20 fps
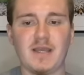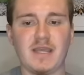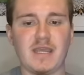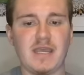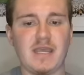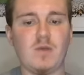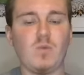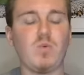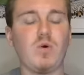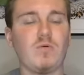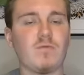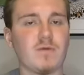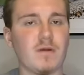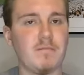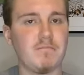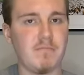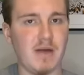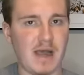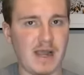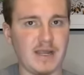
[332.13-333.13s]
he will
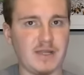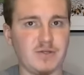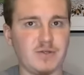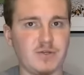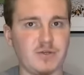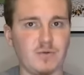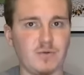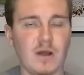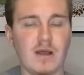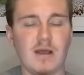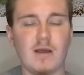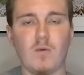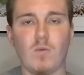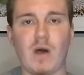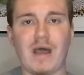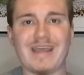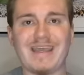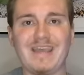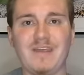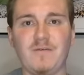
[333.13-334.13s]
remind you
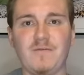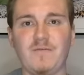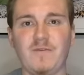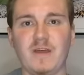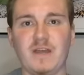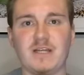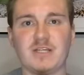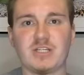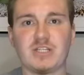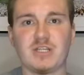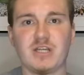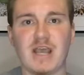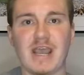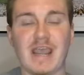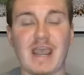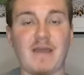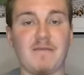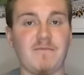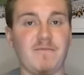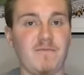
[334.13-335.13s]
why he finished
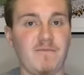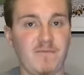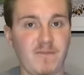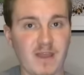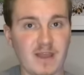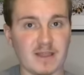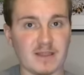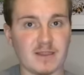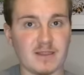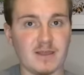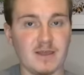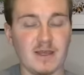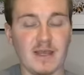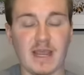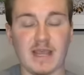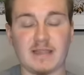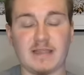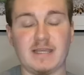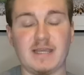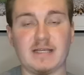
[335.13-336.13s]
at fifth
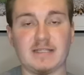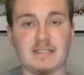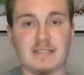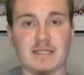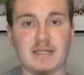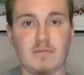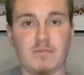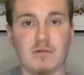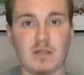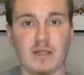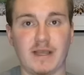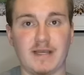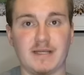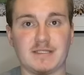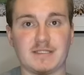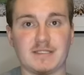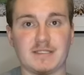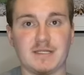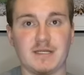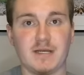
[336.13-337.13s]
at the
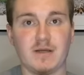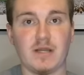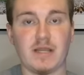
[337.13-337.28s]
NCAAs